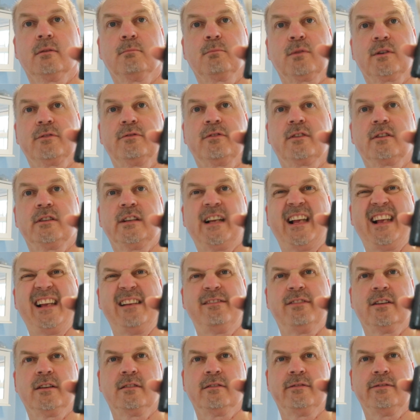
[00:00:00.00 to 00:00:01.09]
my very
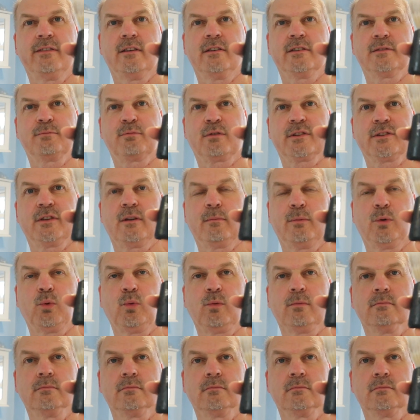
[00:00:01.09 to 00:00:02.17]
ever first brush I bought.